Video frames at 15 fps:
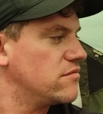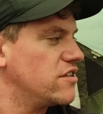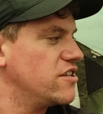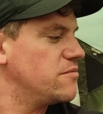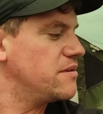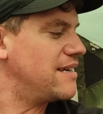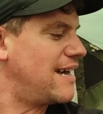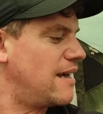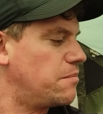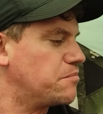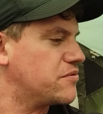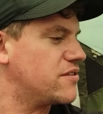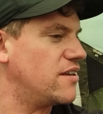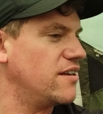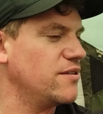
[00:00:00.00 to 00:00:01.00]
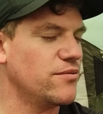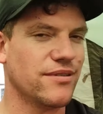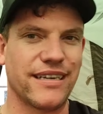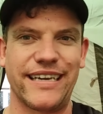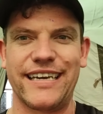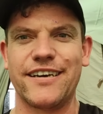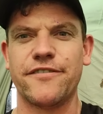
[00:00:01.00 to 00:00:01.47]
You'd be
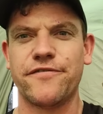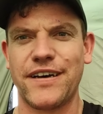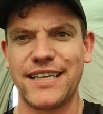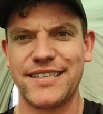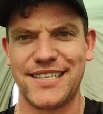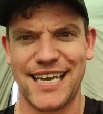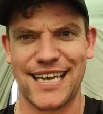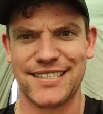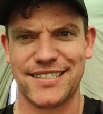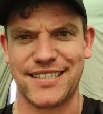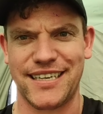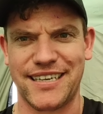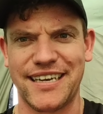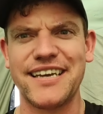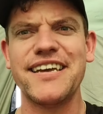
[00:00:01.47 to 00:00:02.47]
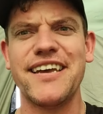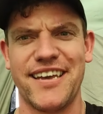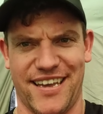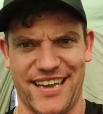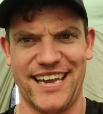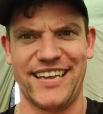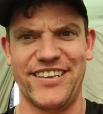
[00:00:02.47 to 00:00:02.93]
absolutely fantastic
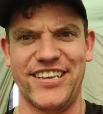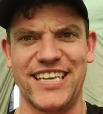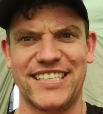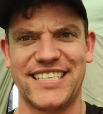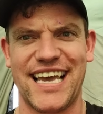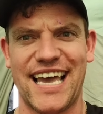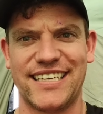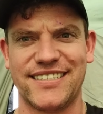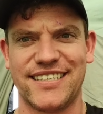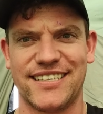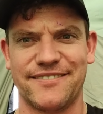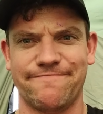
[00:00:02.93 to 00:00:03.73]
in your tent.